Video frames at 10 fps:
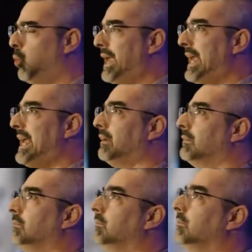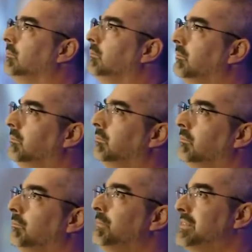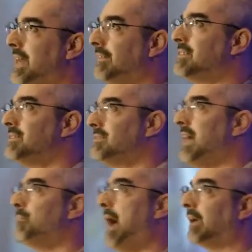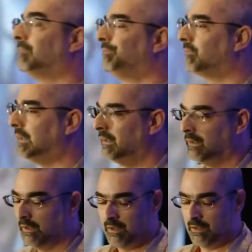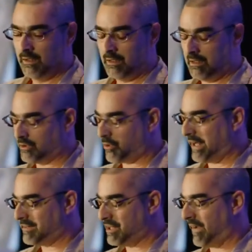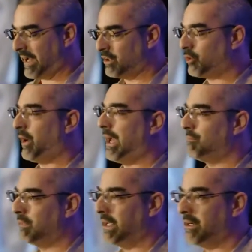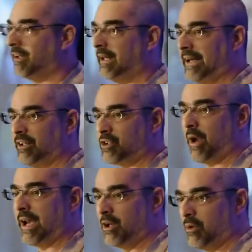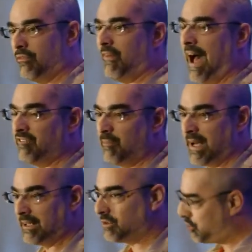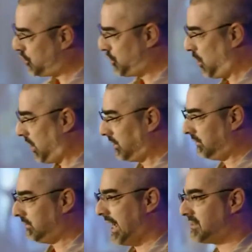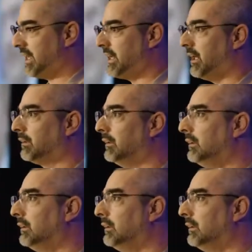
We take this a step back. I'll try and see if I can cram intergalactic trade into a 5-minute short essay here.